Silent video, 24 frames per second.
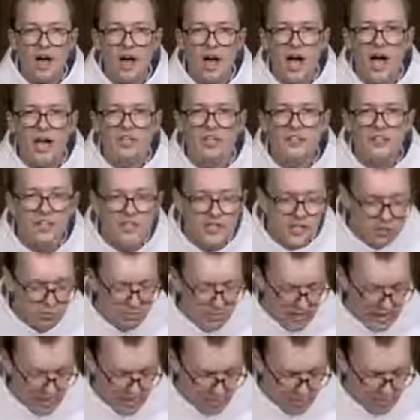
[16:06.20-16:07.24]
I think you'll
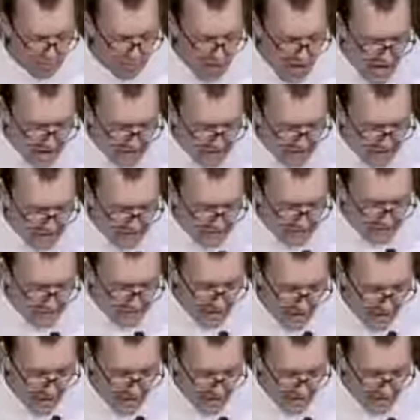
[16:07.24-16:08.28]
be surprised to
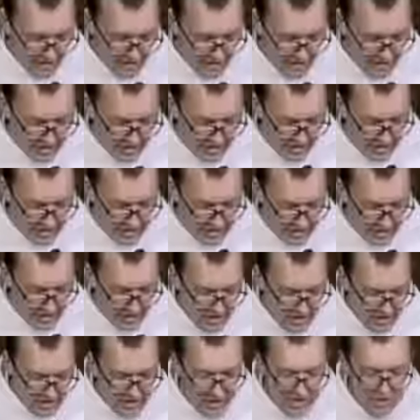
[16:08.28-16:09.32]
find
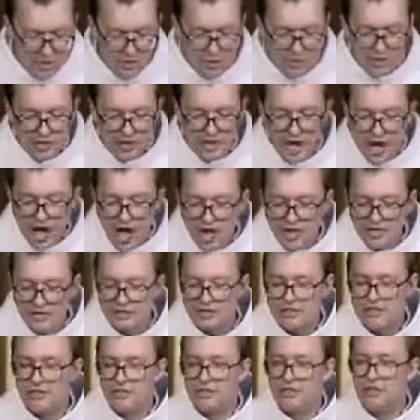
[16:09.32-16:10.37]
that you are not
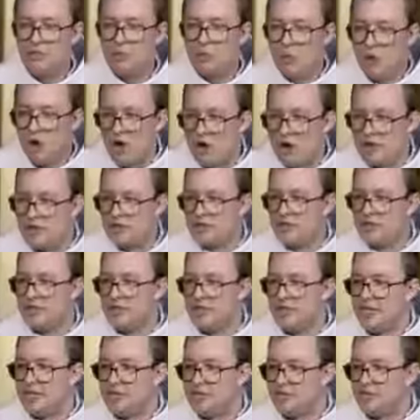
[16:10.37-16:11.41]
the one
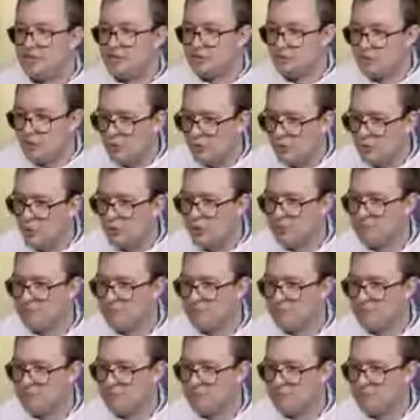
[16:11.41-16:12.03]
in control.